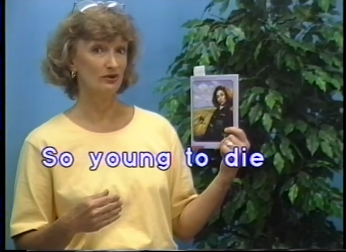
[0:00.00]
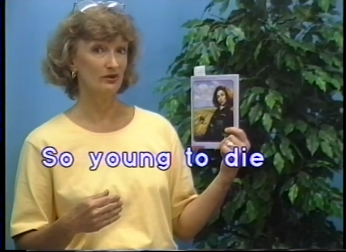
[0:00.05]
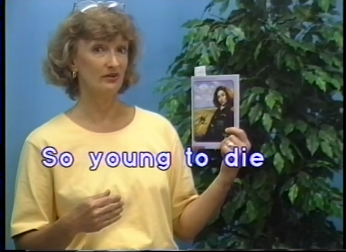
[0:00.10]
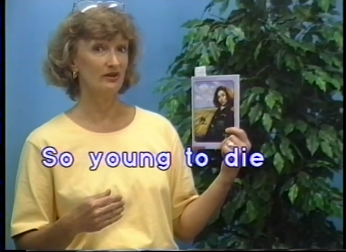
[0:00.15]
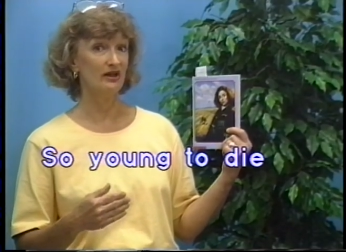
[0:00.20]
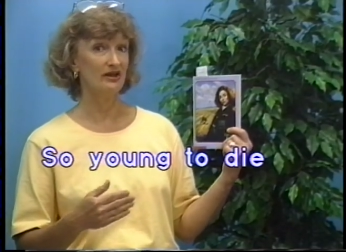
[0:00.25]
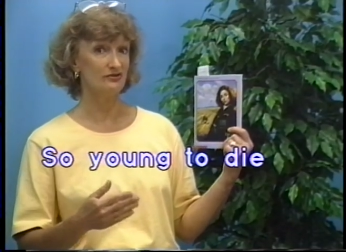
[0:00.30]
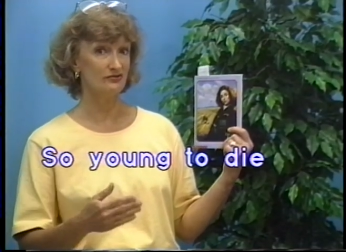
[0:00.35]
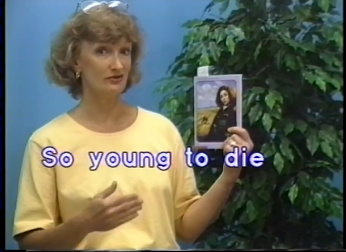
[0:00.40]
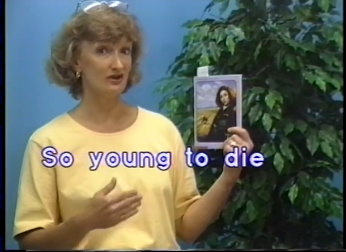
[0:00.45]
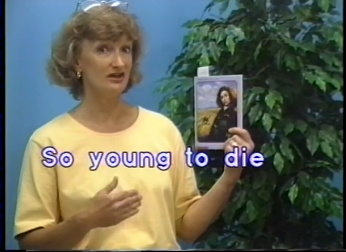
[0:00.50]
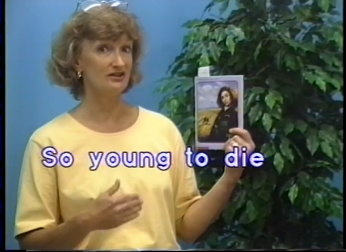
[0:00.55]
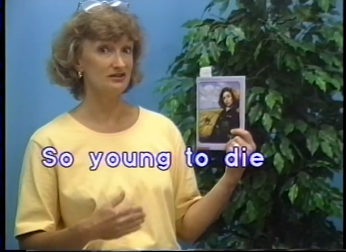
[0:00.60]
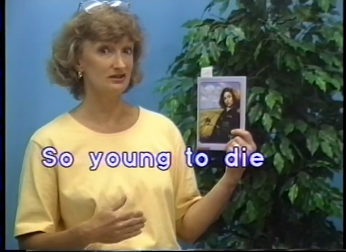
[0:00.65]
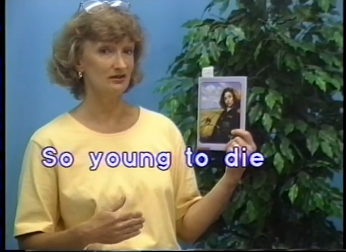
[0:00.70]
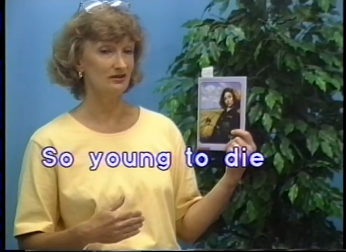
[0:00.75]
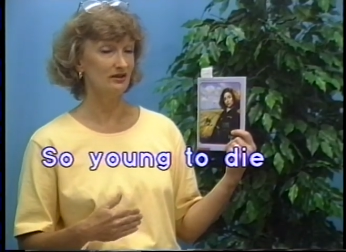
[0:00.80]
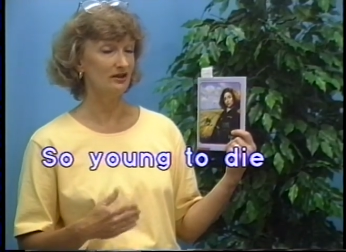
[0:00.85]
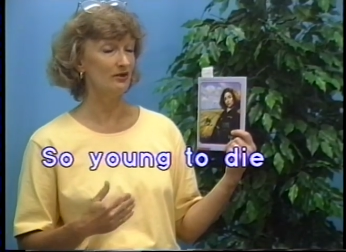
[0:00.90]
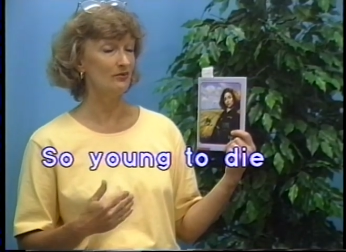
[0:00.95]
they tried
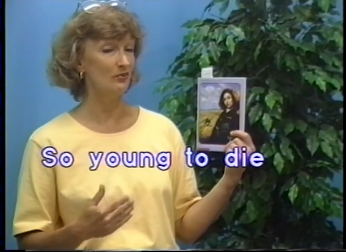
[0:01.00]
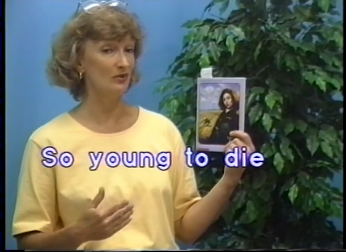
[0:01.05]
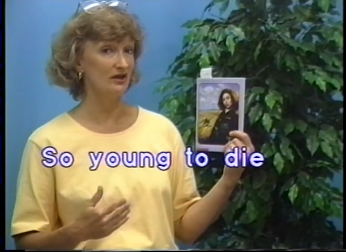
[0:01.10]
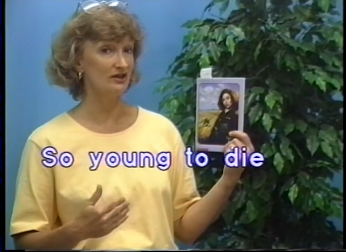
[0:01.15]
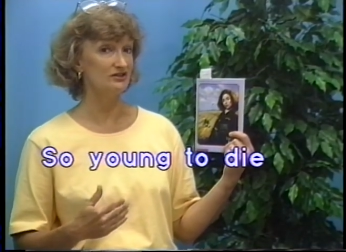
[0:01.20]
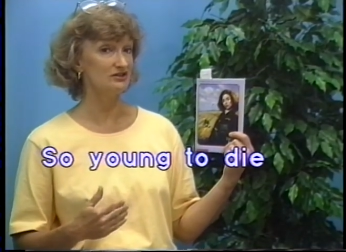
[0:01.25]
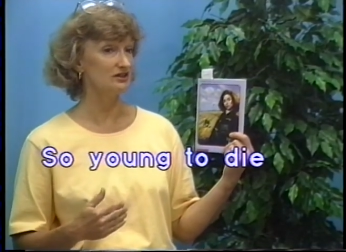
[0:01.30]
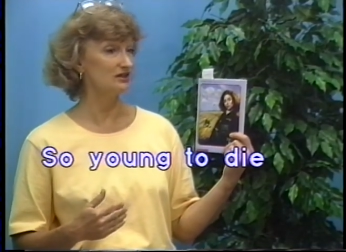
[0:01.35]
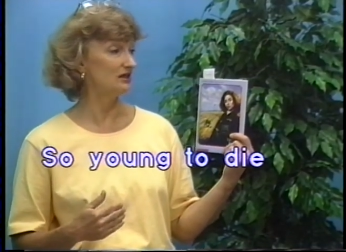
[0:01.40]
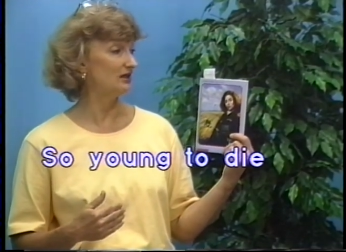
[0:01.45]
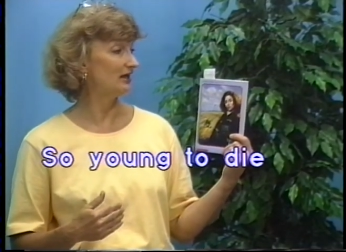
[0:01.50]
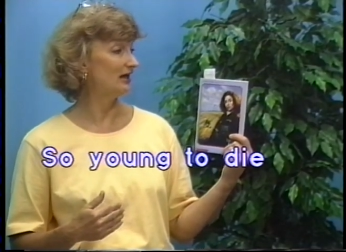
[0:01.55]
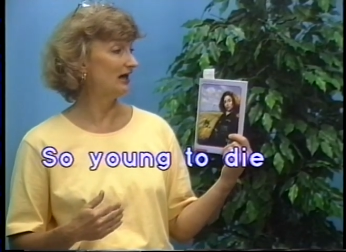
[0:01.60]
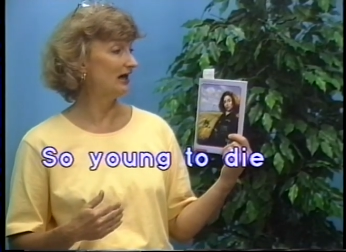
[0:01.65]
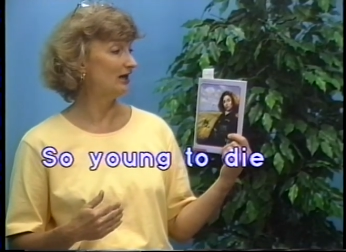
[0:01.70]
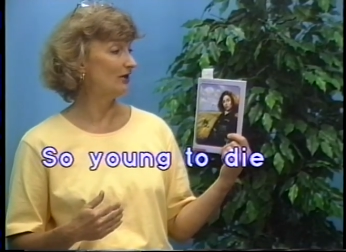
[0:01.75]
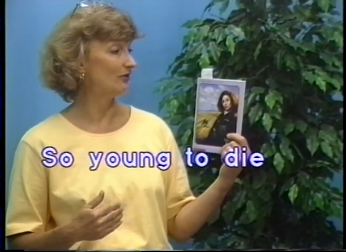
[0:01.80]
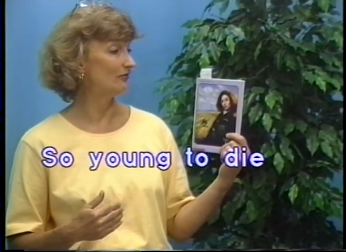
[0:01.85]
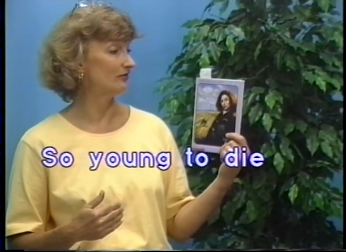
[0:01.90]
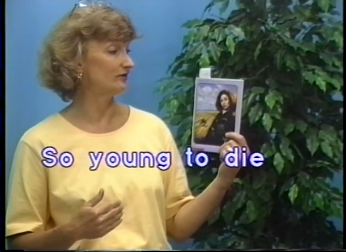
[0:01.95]
to, they wanted to get
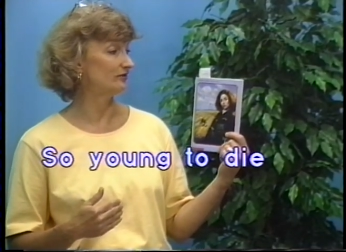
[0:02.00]
out.